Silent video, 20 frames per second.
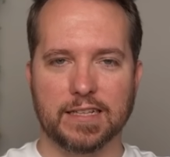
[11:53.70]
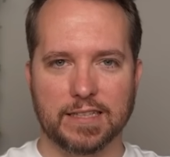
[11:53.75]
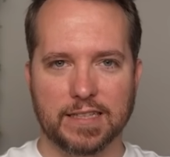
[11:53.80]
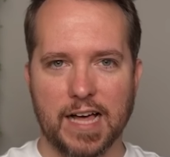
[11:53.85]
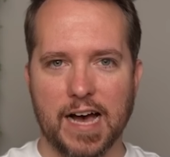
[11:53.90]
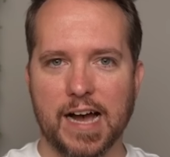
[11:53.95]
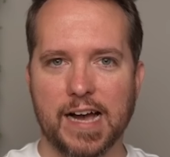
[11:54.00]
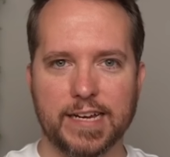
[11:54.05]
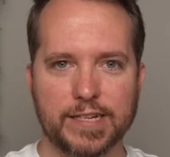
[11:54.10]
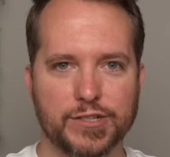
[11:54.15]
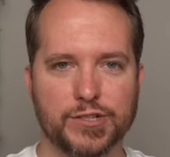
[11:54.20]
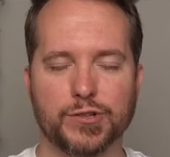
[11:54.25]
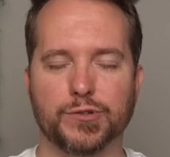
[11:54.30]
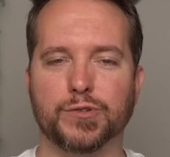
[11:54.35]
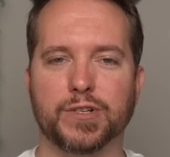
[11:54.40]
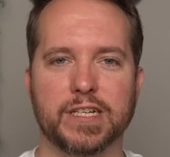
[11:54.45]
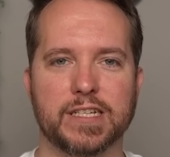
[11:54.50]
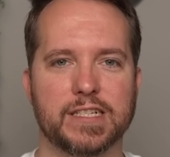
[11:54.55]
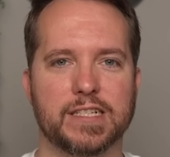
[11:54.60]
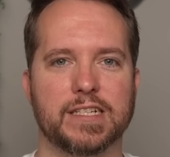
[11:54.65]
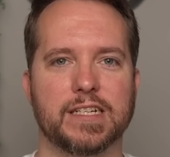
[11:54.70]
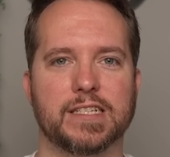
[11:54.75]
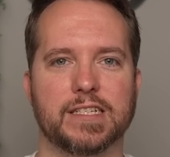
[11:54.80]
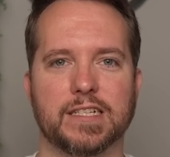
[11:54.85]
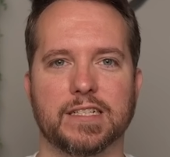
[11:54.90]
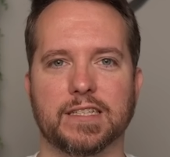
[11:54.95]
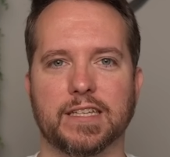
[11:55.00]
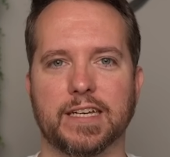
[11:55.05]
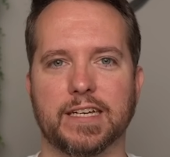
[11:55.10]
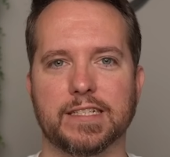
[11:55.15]
lied so
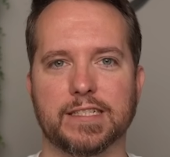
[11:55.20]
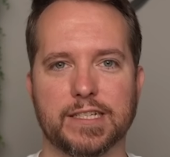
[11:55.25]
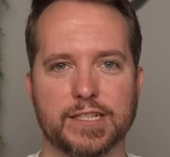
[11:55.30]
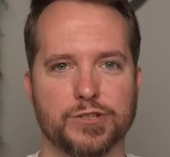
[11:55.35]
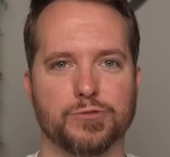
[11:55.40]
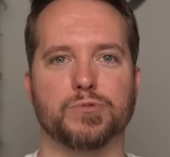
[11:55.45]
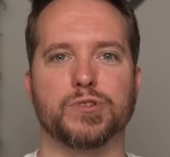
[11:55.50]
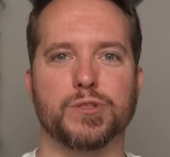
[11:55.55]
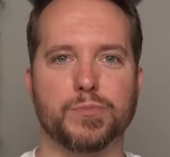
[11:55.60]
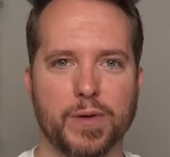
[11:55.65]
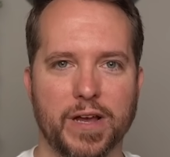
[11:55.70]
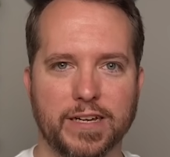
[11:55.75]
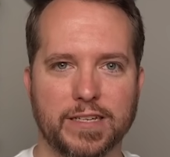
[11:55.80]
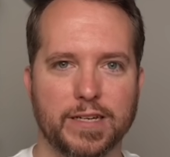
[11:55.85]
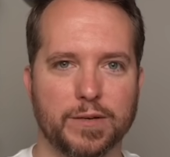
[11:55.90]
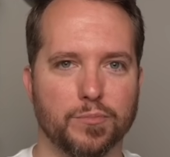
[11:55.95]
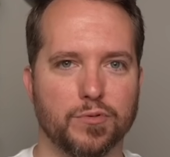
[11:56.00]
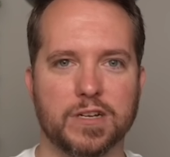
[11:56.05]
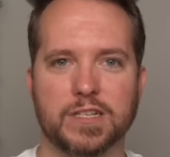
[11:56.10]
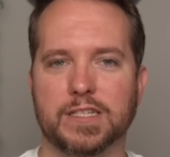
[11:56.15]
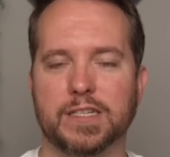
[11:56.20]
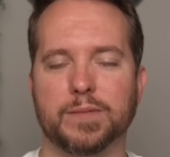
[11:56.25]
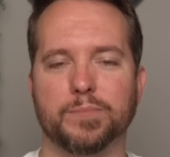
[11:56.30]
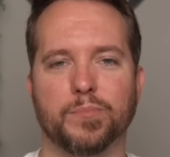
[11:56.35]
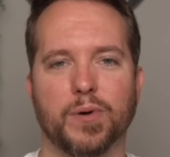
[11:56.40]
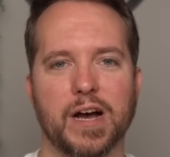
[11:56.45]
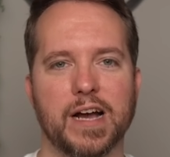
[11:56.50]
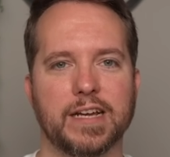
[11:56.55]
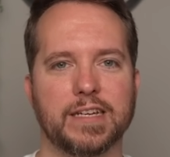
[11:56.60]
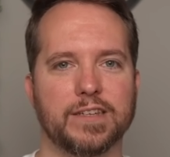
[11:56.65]
consistently and disrespected
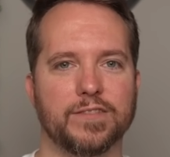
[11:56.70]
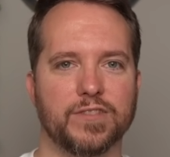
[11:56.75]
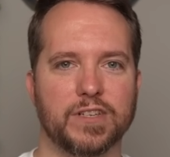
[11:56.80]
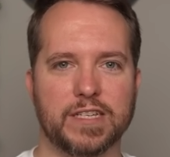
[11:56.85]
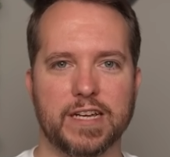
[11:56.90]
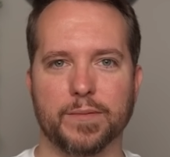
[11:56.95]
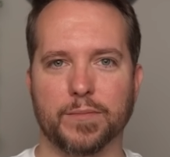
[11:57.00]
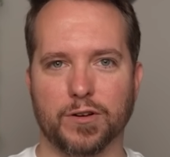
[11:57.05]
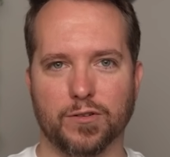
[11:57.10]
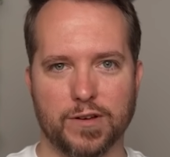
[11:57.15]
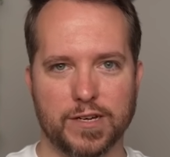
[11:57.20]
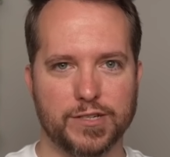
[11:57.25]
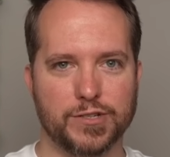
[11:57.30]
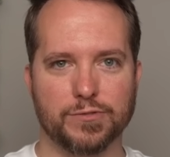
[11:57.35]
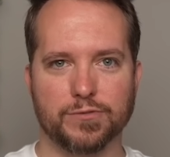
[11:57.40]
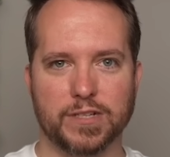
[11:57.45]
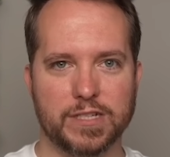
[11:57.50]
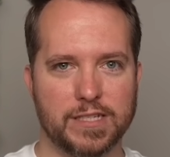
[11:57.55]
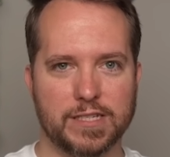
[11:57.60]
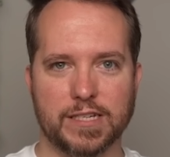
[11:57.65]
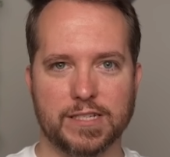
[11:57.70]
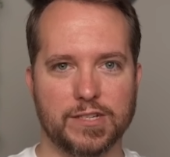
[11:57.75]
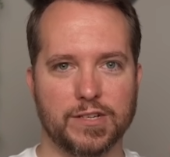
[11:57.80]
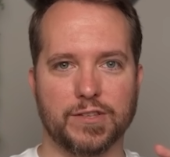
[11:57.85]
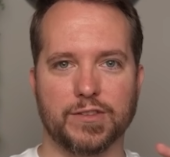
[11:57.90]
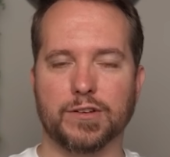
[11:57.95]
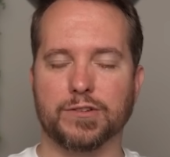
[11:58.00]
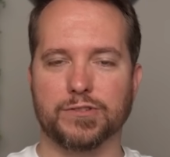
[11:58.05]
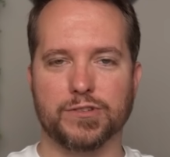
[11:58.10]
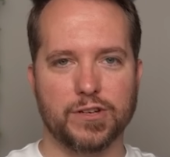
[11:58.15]
President Biden and the Democrats so
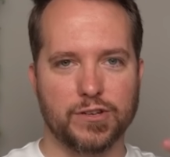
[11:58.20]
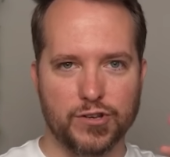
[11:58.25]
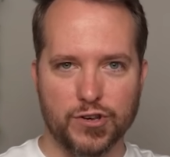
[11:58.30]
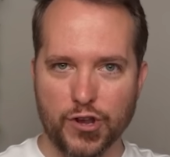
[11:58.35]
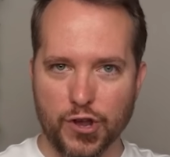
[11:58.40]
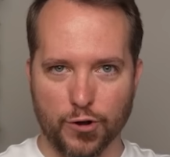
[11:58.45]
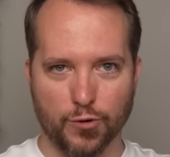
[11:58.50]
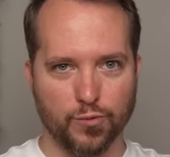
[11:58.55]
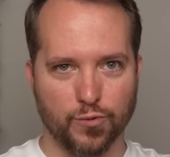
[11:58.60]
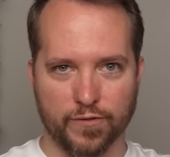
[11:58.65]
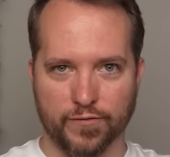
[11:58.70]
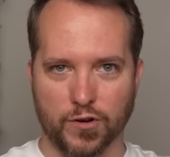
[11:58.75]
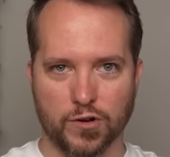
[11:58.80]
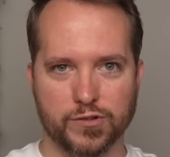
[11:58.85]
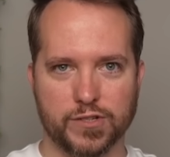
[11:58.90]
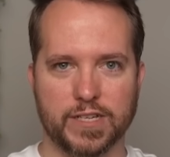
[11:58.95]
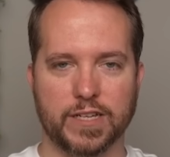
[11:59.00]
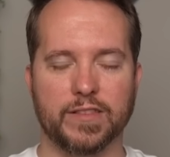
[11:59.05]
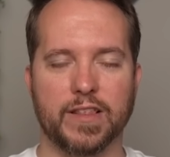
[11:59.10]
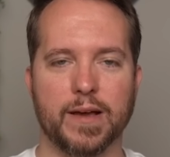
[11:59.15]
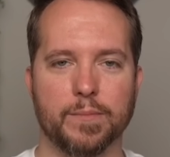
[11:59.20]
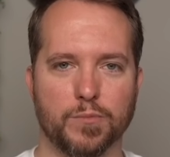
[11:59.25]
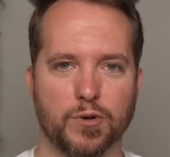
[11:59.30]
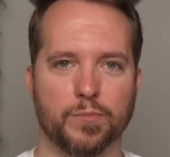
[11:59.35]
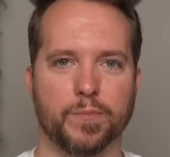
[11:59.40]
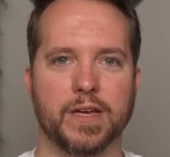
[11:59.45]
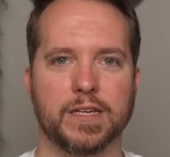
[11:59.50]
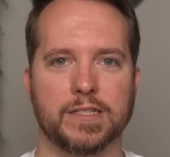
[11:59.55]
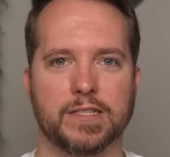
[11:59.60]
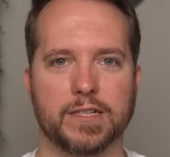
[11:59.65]
consistently. There's no reversing that
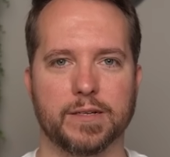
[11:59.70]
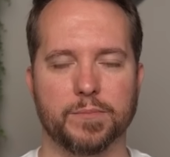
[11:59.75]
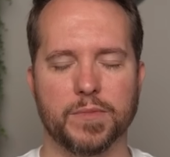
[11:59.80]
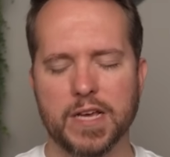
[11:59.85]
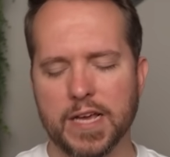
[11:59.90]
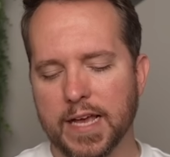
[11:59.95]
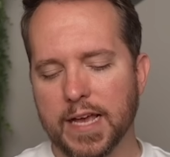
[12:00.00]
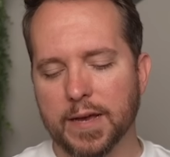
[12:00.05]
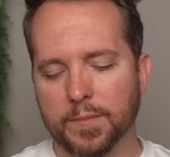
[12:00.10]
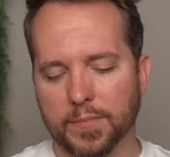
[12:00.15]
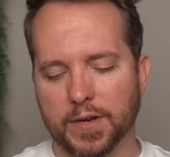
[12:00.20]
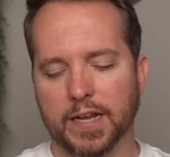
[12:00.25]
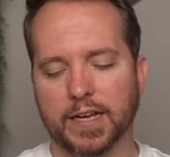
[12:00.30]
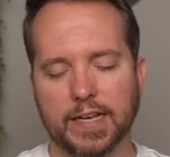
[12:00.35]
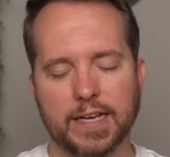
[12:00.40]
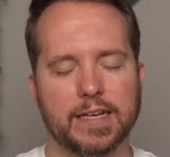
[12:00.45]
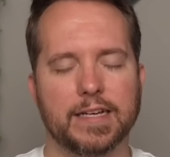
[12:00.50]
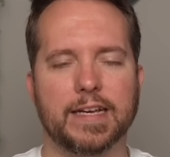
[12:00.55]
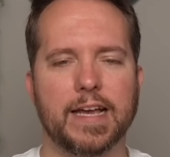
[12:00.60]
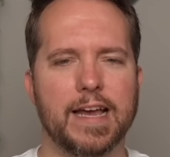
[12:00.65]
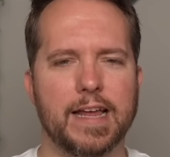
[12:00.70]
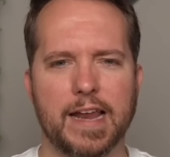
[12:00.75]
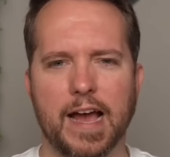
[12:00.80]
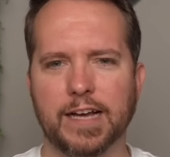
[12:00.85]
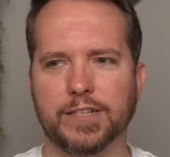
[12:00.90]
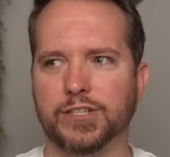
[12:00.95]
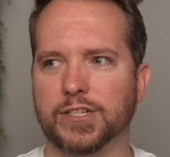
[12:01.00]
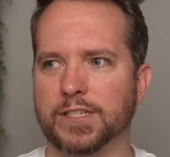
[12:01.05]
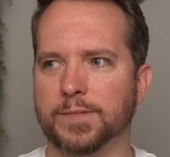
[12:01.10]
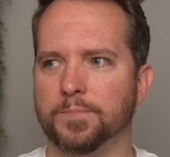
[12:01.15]
momentum. But again,
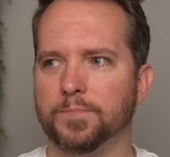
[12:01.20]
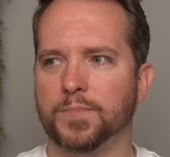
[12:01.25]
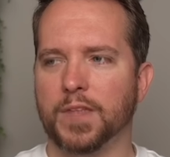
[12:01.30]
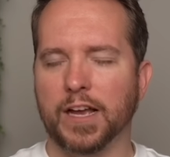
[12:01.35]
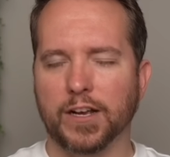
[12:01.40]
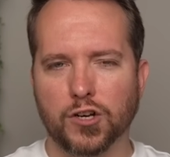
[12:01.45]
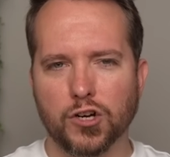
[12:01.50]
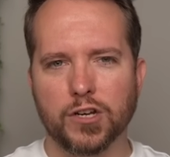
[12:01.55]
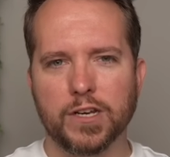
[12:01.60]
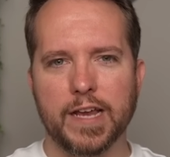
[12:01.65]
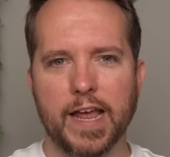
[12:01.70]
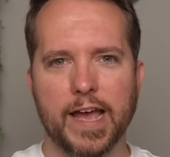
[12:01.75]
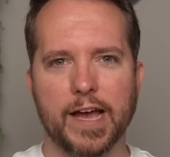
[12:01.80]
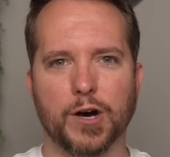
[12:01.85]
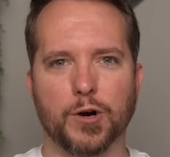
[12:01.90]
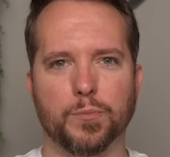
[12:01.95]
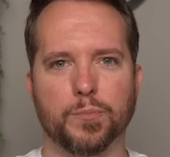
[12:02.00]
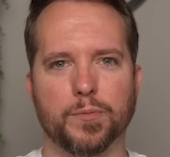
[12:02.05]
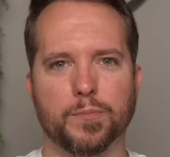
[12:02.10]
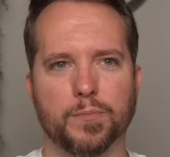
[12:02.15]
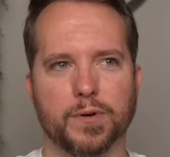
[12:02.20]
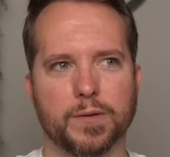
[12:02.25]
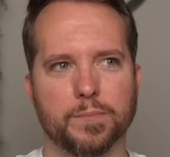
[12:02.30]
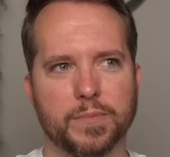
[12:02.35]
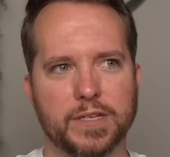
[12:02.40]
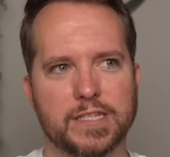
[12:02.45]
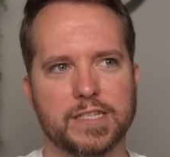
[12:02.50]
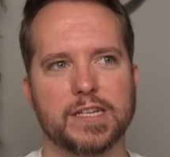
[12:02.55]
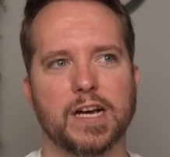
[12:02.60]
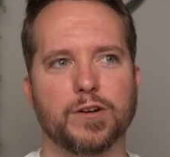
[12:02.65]
I just I couldn't help
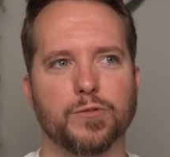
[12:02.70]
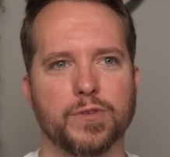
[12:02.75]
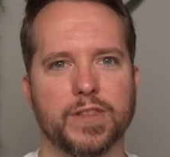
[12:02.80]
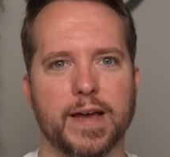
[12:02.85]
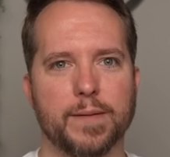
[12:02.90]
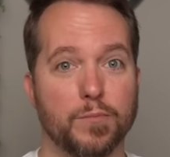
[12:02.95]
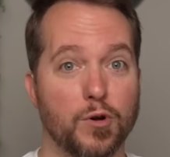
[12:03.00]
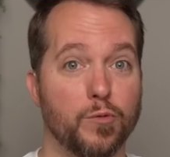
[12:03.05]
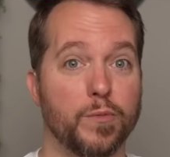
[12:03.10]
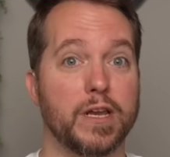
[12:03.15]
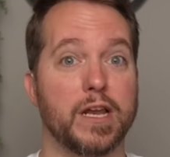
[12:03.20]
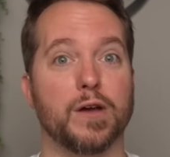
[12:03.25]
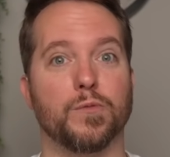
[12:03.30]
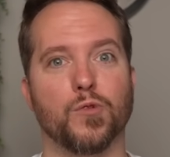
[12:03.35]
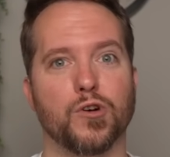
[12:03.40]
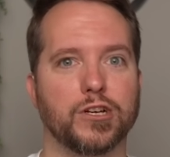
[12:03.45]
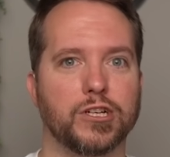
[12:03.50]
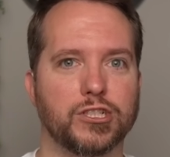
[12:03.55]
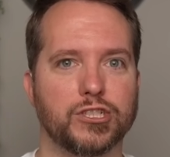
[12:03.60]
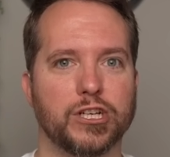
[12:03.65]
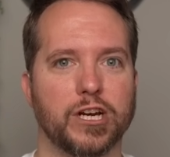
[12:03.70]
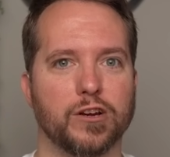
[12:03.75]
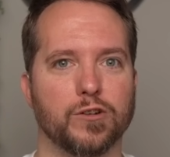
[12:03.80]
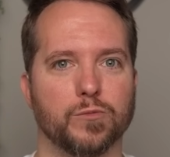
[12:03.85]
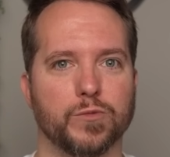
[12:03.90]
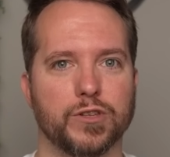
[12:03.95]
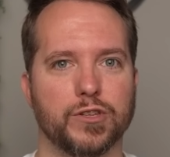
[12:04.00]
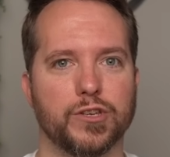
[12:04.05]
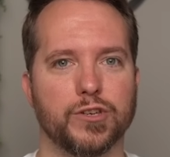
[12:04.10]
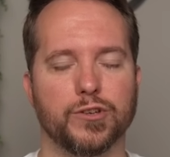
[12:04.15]
but be stuck with that moment. I want to share
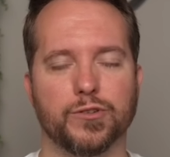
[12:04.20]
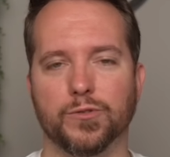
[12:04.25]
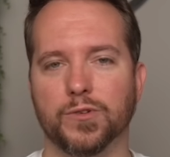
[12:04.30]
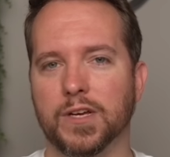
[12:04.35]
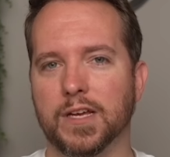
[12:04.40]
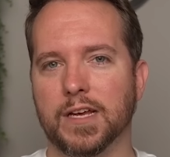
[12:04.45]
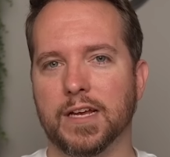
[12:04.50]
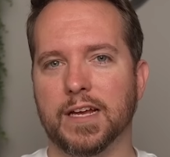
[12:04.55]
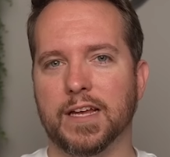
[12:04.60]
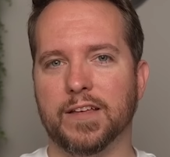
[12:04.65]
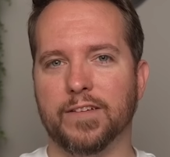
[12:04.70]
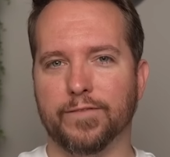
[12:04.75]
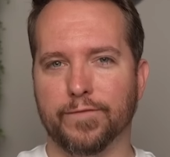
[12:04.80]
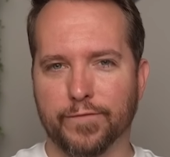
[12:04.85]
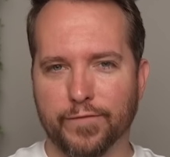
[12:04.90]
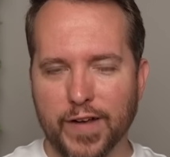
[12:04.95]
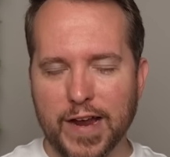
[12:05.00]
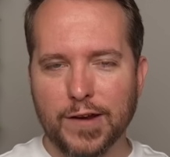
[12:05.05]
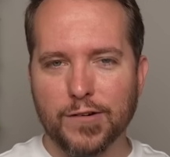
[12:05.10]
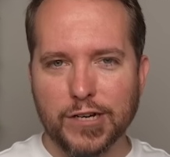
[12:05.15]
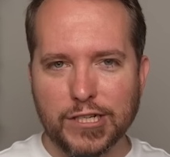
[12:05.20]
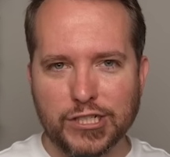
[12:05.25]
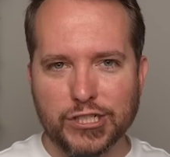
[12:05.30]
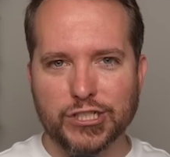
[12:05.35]
it with you. A very